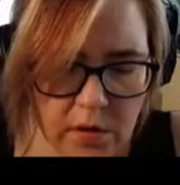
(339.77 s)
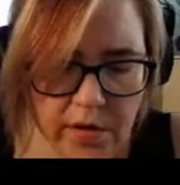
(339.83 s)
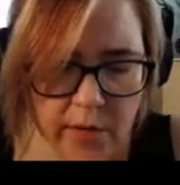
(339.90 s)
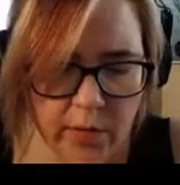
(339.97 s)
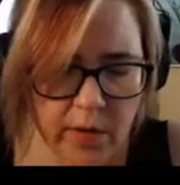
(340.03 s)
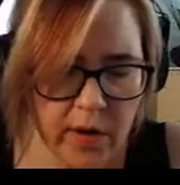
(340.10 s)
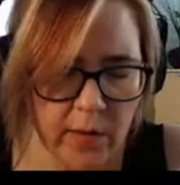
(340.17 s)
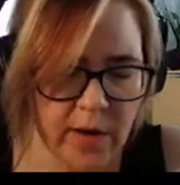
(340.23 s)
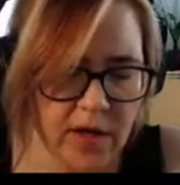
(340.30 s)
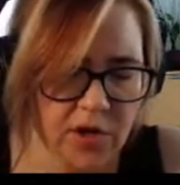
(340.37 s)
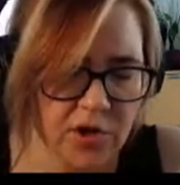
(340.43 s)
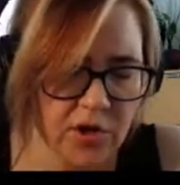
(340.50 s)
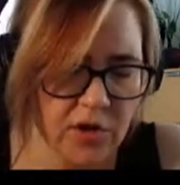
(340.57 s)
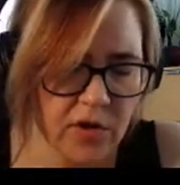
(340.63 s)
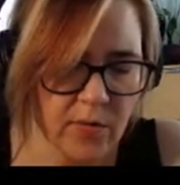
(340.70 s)
I want to make
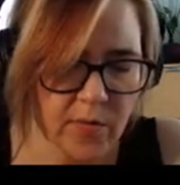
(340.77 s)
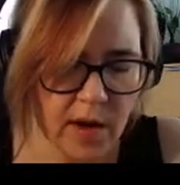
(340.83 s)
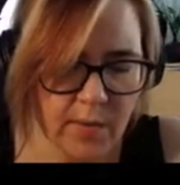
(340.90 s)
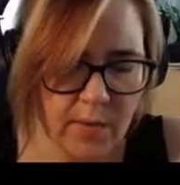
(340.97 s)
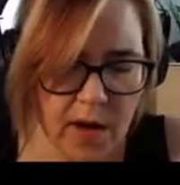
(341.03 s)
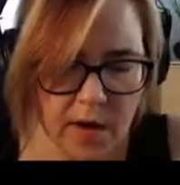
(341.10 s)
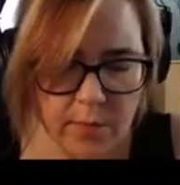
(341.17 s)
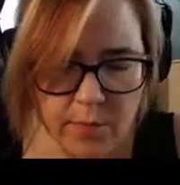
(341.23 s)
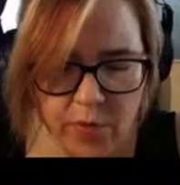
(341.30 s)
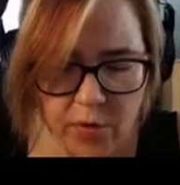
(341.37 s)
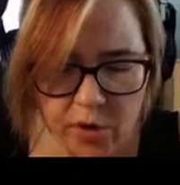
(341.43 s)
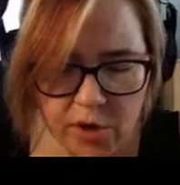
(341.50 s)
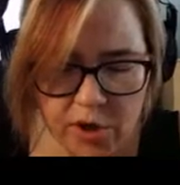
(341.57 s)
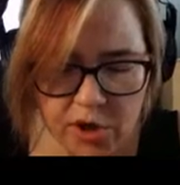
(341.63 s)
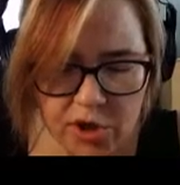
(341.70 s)
sure that my main
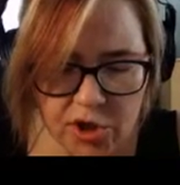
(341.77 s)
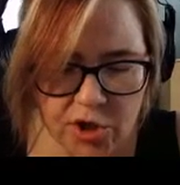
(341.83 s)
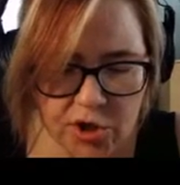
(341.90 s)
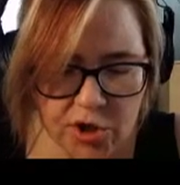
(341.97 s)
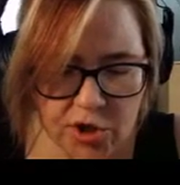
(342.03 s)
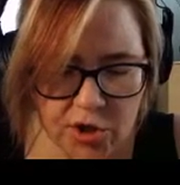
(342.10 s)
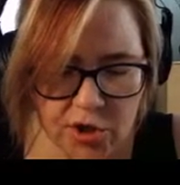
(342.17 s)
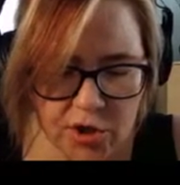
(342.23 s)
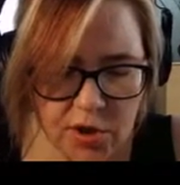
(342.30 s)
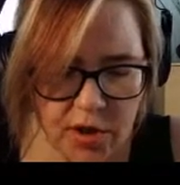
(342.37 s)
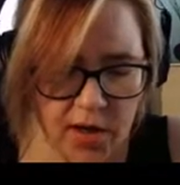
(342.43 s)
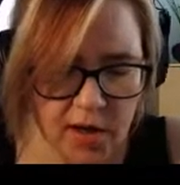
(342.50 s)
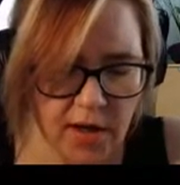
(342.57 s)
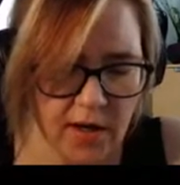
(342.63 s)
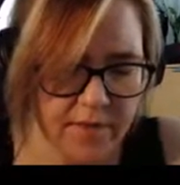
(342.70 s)
push,
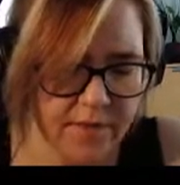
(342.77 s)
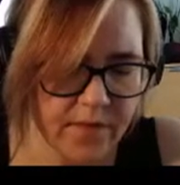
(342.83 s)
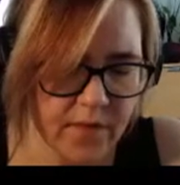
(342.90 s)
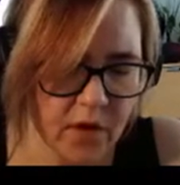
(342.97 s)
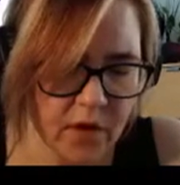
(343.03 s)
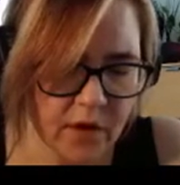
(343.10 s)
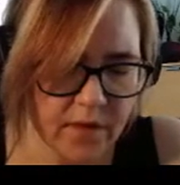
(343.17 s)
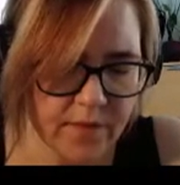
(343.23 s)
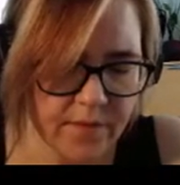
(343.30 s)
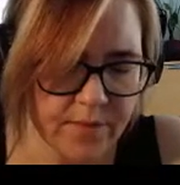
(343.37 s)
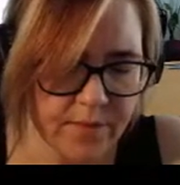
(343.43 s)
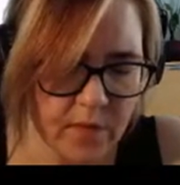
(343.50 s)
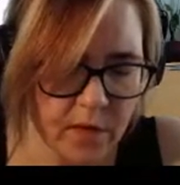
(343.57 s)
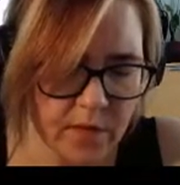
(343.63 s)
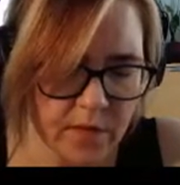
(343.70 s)
like,
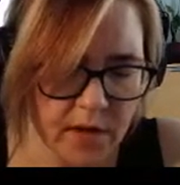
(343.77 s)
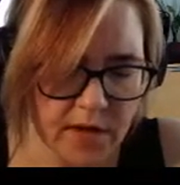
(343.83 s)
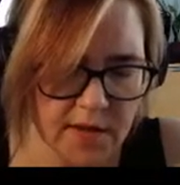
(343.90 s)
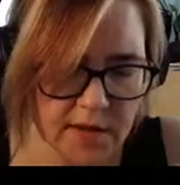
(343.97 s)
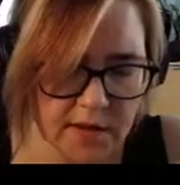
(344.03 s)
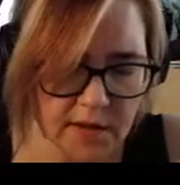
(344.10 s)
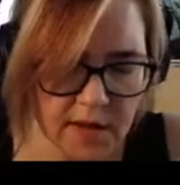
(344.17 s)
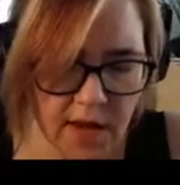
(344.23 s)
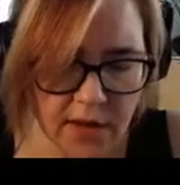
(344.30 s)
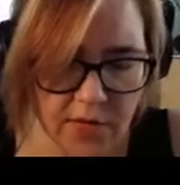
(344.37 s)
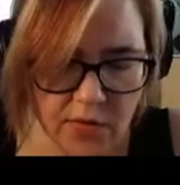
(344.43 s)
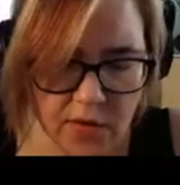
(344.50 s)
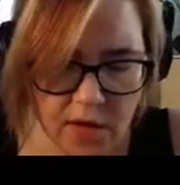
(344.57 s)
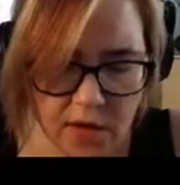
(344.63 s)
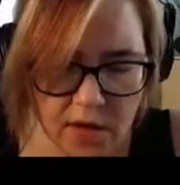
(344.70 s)
gets to
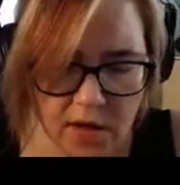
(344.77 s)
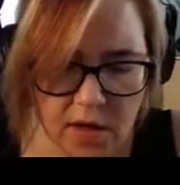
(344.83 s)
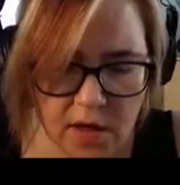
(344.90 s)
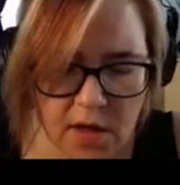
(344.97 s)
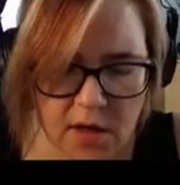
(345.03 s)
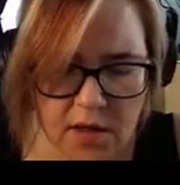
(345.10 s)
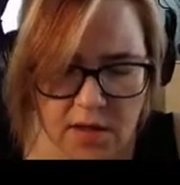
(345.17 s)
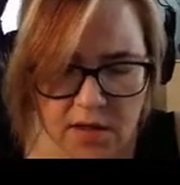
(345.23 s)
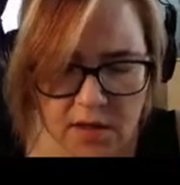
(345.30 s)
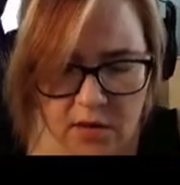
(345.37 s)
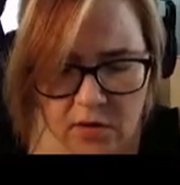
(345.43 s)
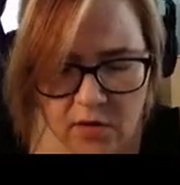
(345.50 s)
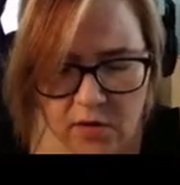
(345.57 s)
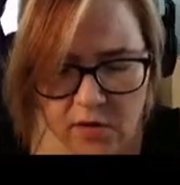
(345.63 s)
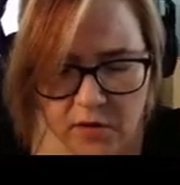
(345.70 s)
that thing.
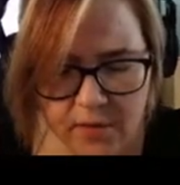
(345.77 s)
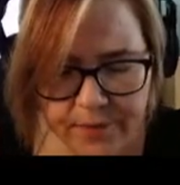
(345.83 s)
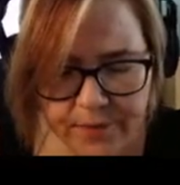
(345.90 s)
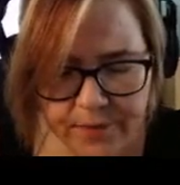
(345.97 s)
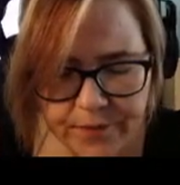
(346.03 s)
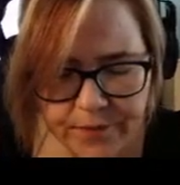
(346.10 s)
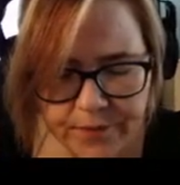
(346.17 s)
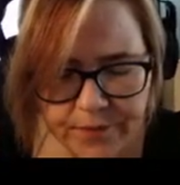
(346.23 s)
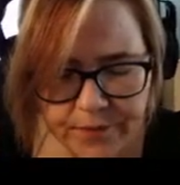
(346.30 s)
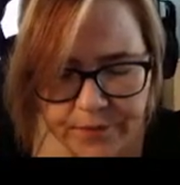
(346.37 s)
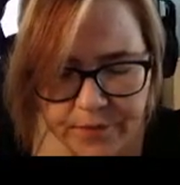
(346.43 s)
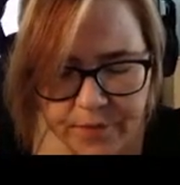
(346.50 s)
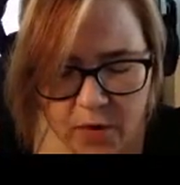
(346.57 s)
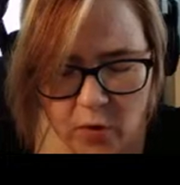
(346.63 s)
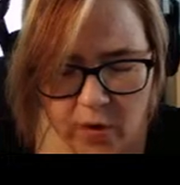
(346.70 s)
So,
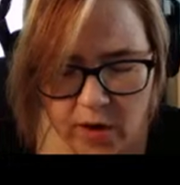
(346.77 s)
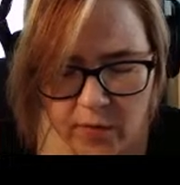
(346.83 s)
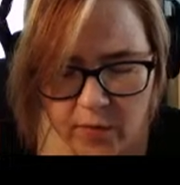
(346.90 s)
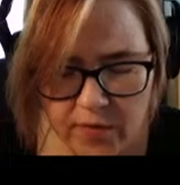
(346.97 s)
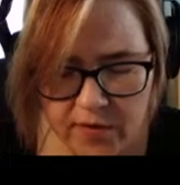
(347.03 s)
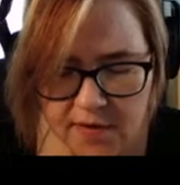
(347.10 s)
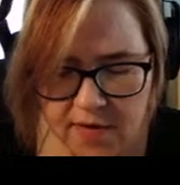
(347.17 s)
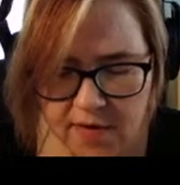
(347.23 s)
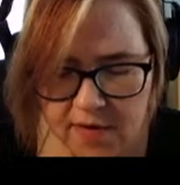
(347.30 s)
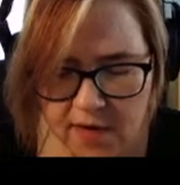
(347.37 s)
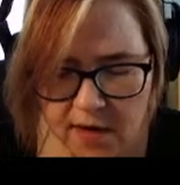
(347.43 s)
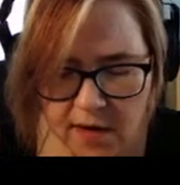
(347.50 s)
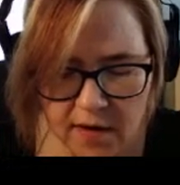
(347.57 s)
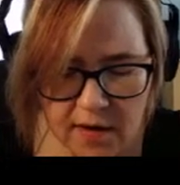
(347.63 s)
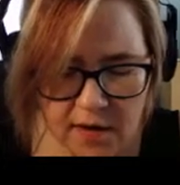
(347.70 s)
okay, well
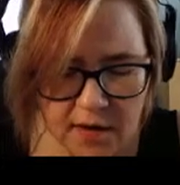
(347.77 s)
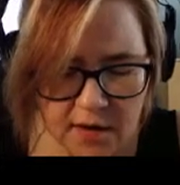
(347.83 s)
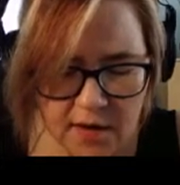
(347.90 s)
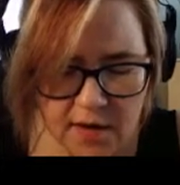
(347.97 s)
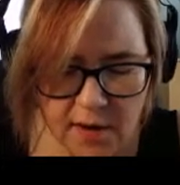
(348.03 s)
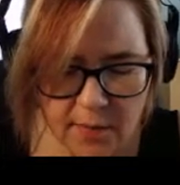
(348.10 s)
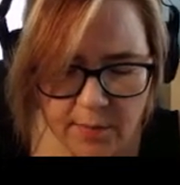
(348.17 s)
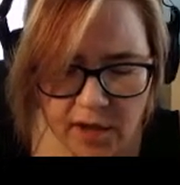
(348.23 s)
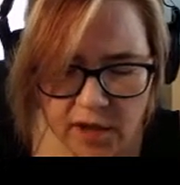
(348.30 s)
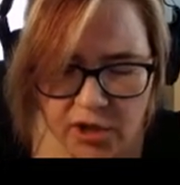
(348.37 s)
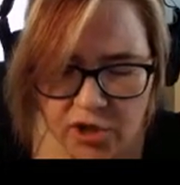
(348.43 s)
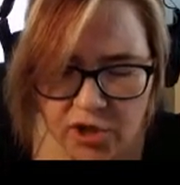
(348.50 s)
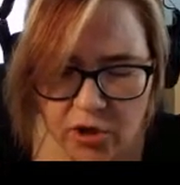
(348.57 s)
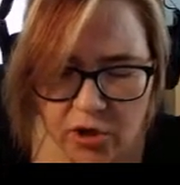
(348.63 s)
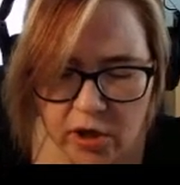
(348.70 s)
I'm not
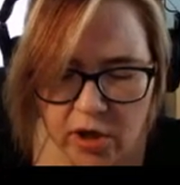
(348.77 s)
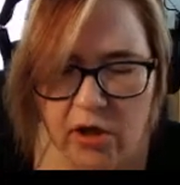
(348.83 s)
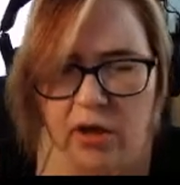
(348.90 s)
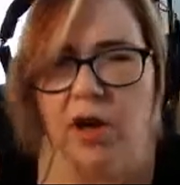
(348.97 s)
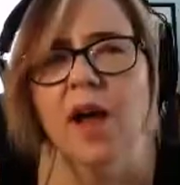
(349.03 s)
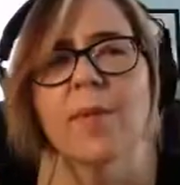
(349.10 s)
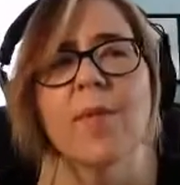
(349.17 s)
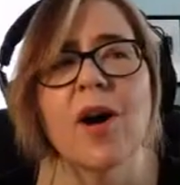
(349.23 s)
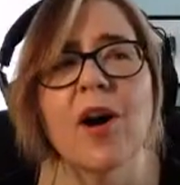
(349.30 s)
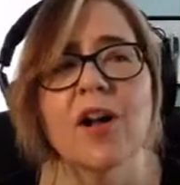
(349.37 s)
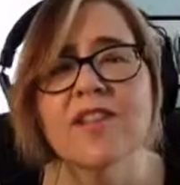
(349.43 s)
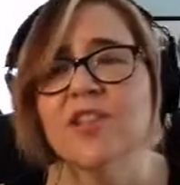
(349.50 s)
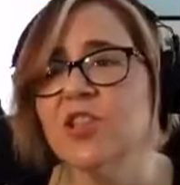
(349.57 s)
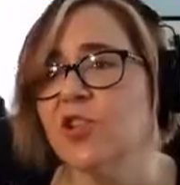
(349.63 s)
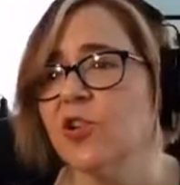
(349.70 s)
sure here. I'm
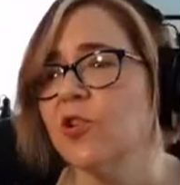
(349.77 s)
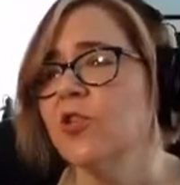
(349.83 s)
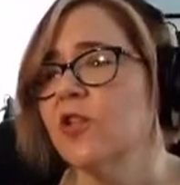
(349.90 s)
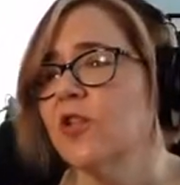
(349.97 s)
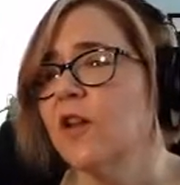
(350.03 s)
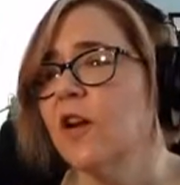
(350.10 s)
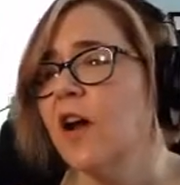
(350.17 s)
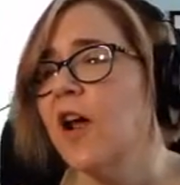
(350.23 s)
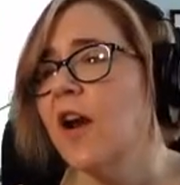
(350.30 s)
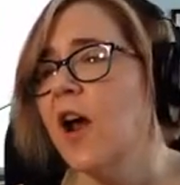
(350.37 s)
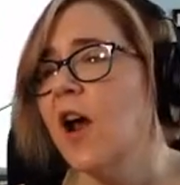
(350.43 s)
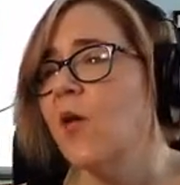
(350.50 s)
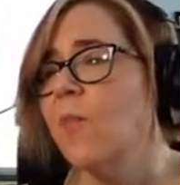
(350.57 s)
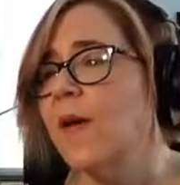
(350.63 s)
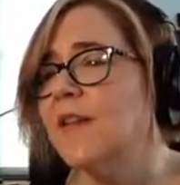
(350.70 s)
uncertain on
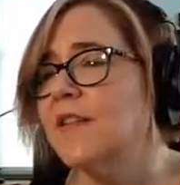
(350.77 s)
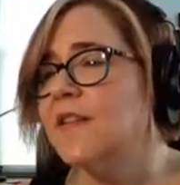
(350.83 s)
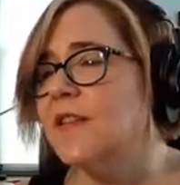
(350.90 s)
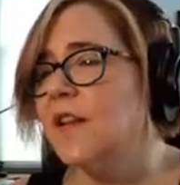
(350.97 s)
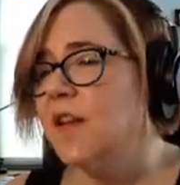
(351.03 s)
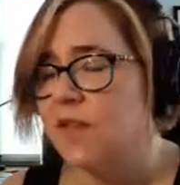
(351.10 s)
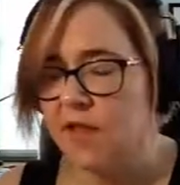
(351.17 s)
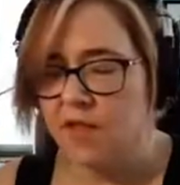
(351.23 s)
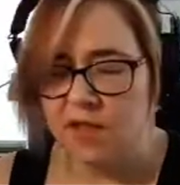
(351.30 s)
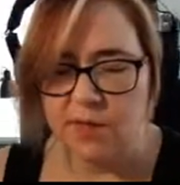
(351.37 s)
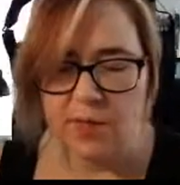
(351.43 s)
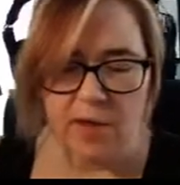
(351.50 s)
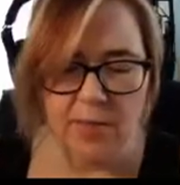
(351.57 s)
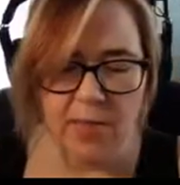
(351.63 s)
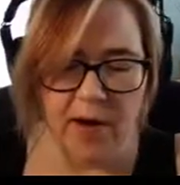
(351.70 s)
how best to hit this
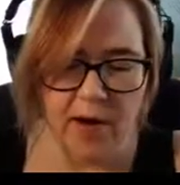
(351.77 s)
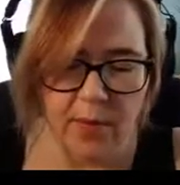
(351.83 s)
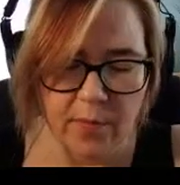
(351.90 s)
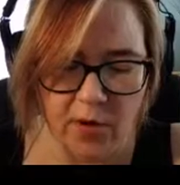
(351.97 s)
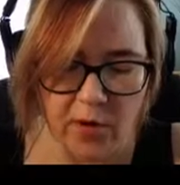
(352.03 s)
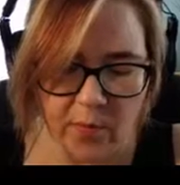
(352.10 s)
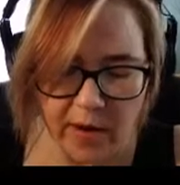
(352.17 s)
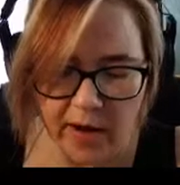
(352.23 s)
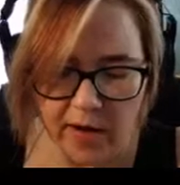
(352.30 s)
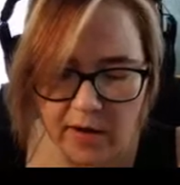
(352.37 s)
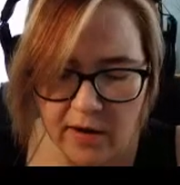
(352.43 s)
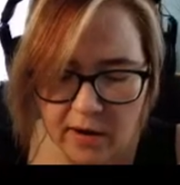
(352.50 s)
with a Pekka BoBat.